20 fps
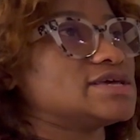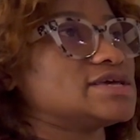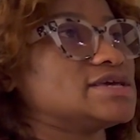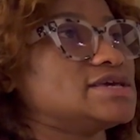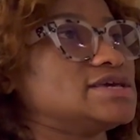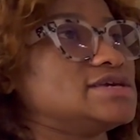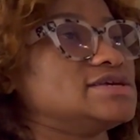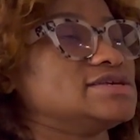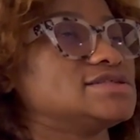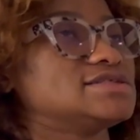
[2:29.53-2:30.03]

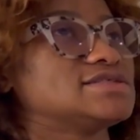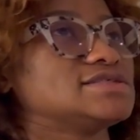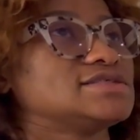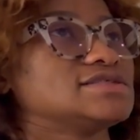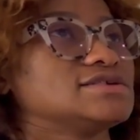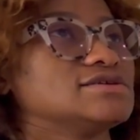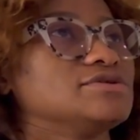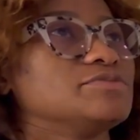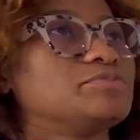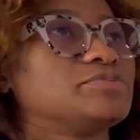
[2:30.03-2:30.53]

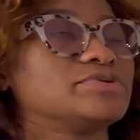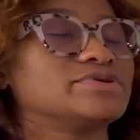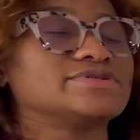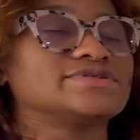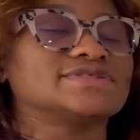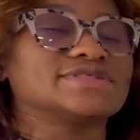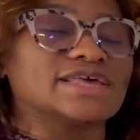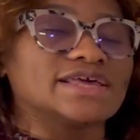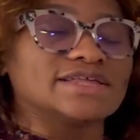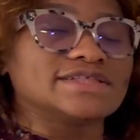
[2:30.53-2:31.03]
is a
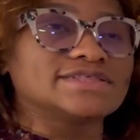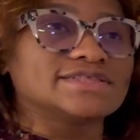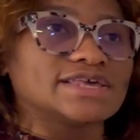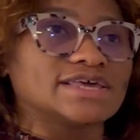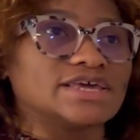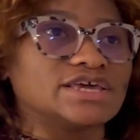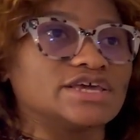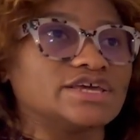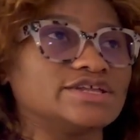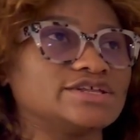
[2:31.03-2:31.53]

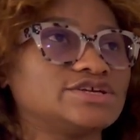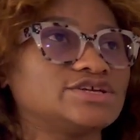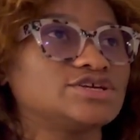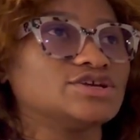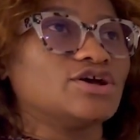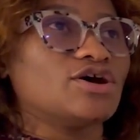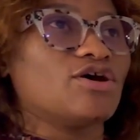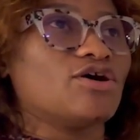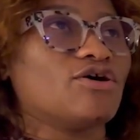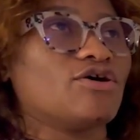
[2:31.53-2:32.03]
percentage
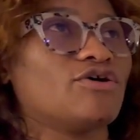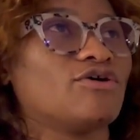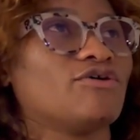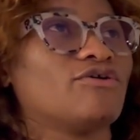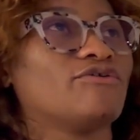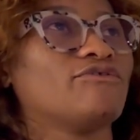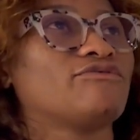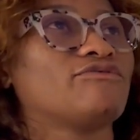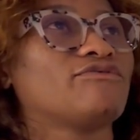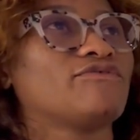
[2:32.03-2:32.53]

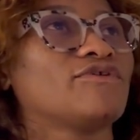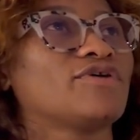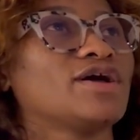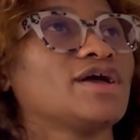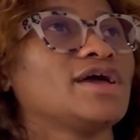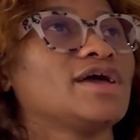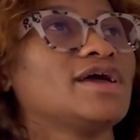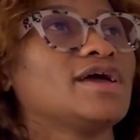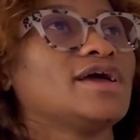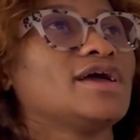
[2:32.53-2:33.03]
of
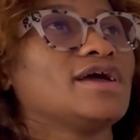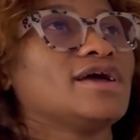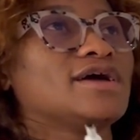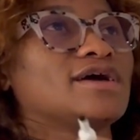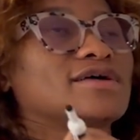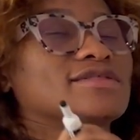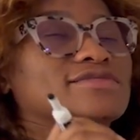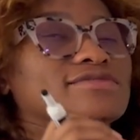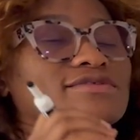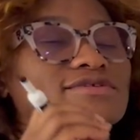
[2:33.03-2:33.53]

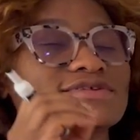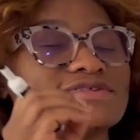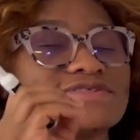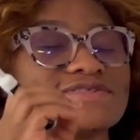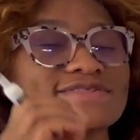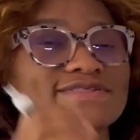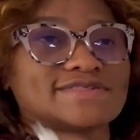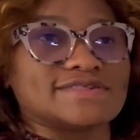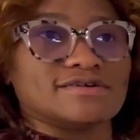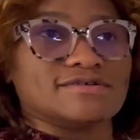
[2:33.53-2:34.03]
the
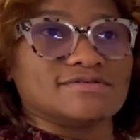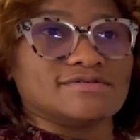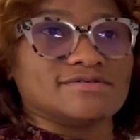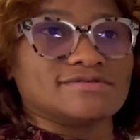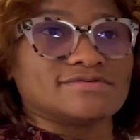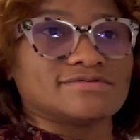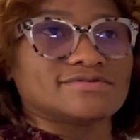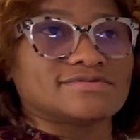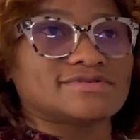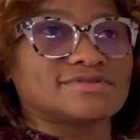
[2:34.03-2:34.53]

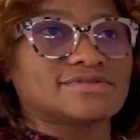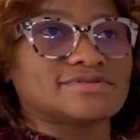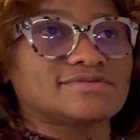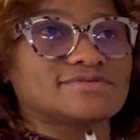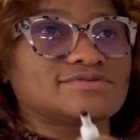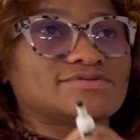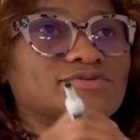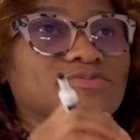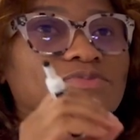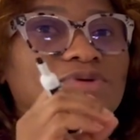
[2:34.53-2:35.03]
cells
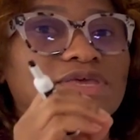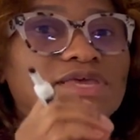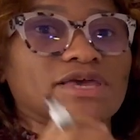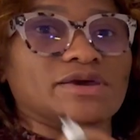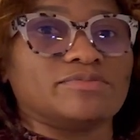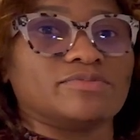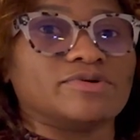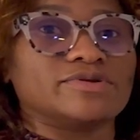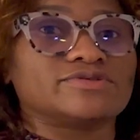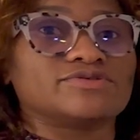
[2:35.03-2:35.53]
to be
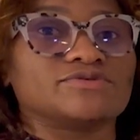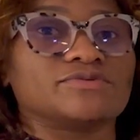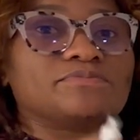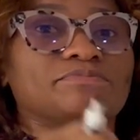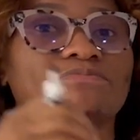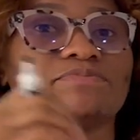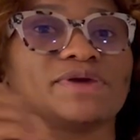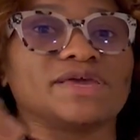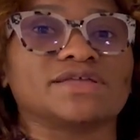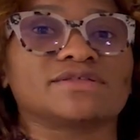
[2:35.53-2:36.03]
able to
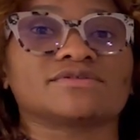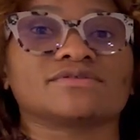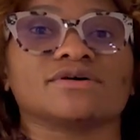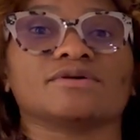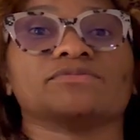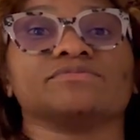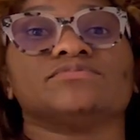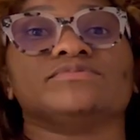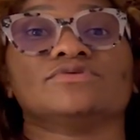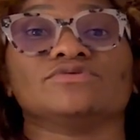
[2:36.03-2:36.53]
pick
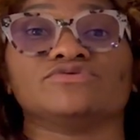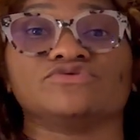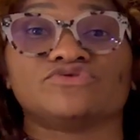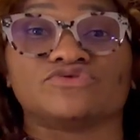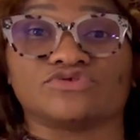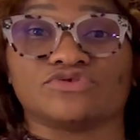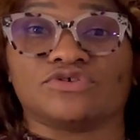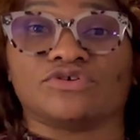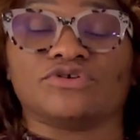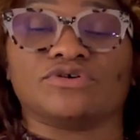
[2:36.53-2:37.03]
up the
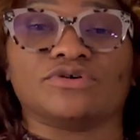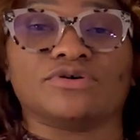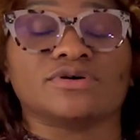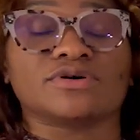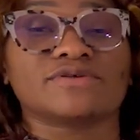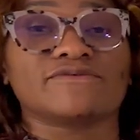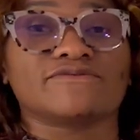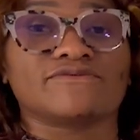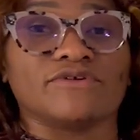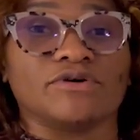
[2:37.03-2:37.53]

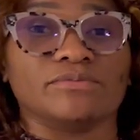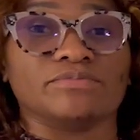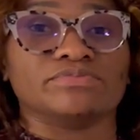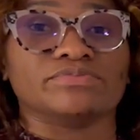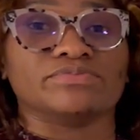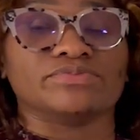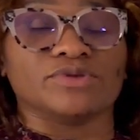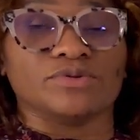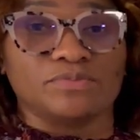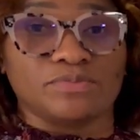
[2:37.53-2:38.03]
drug
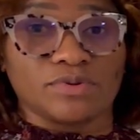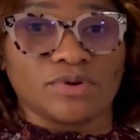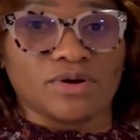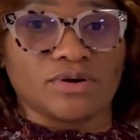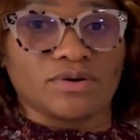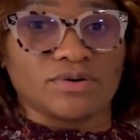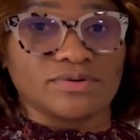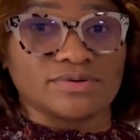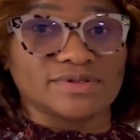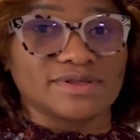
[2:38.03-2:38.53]
from the
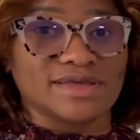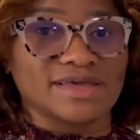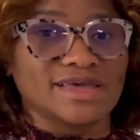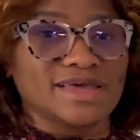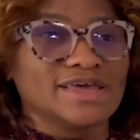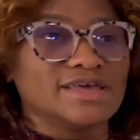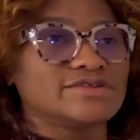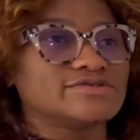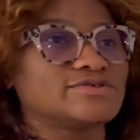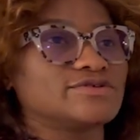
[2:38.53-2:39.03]
blood.
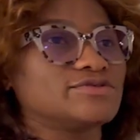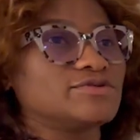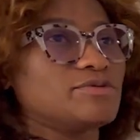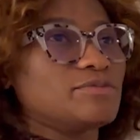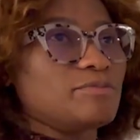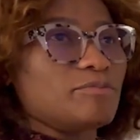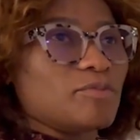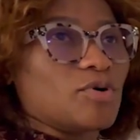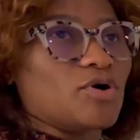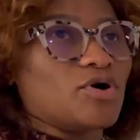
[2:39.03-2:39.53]
So the
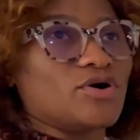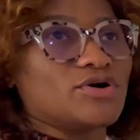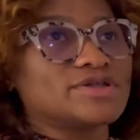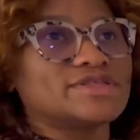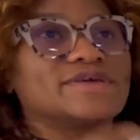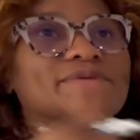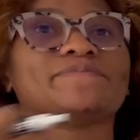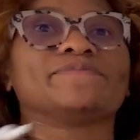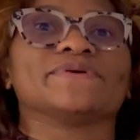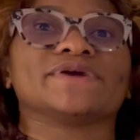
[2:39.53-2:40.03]
more
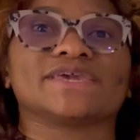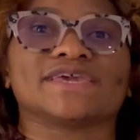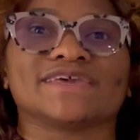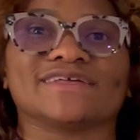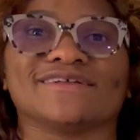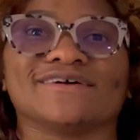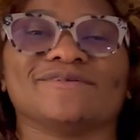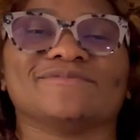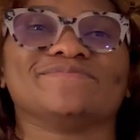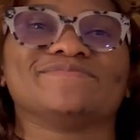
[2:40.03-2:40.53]
they pick
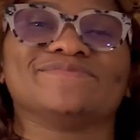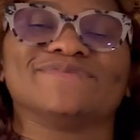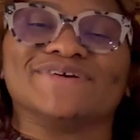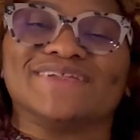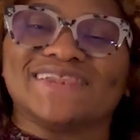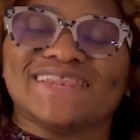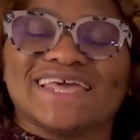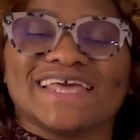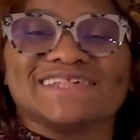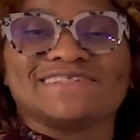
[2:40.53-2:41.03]
it up, the
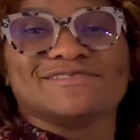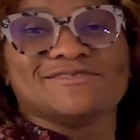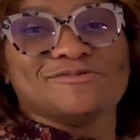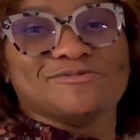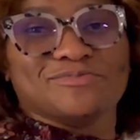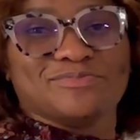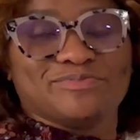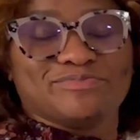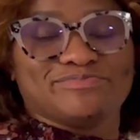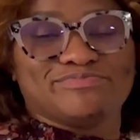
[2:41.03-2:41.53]
less
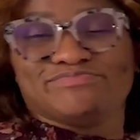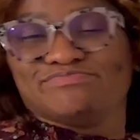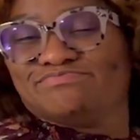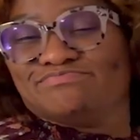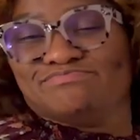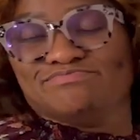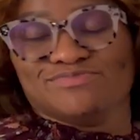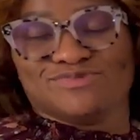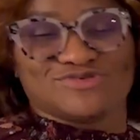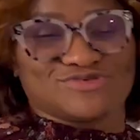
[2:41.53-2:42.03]
the
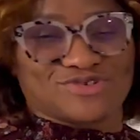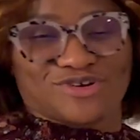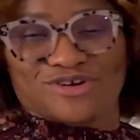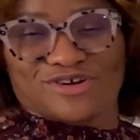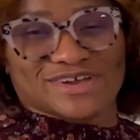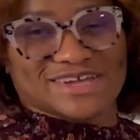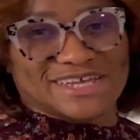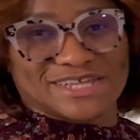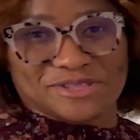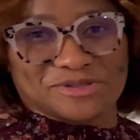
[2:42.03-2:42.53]

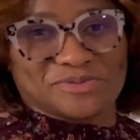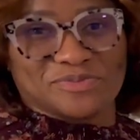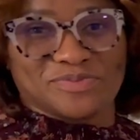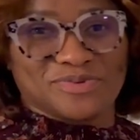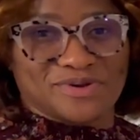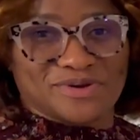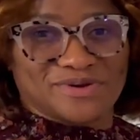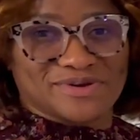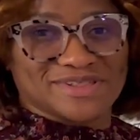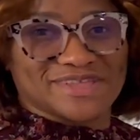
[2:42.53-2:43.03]
drug in the
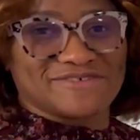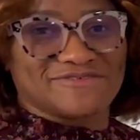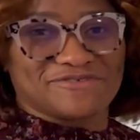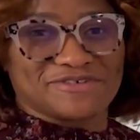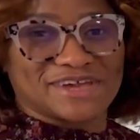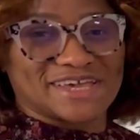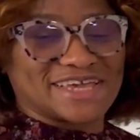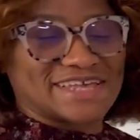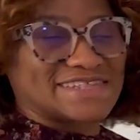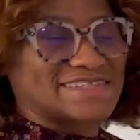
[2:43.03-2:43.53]
blood, if
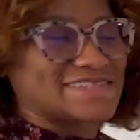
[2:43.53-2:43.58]
we can